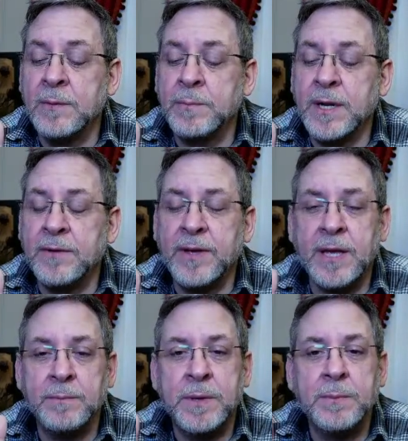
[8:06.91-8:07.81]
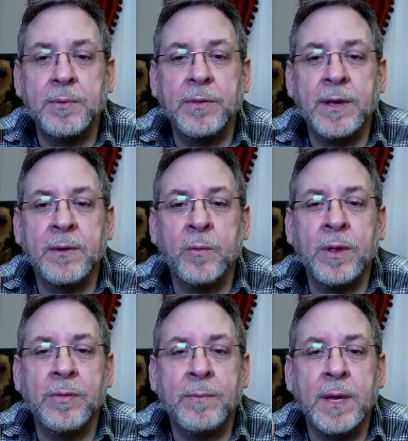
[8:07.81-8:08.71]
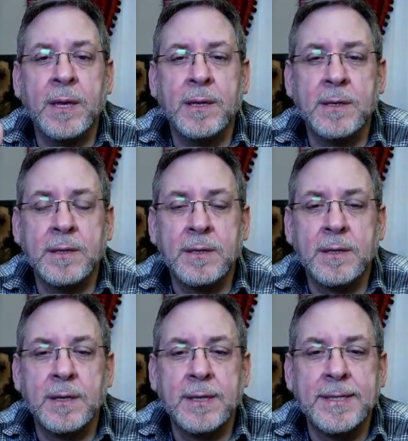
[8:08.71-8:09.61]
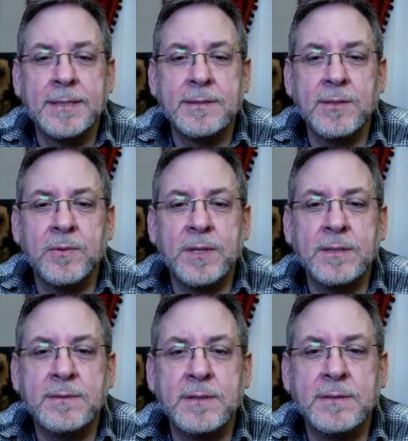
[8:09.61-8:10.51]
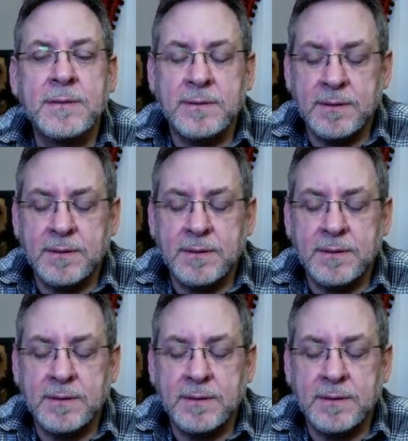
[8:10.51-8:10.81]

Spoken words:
but I've had people there with me. So this is,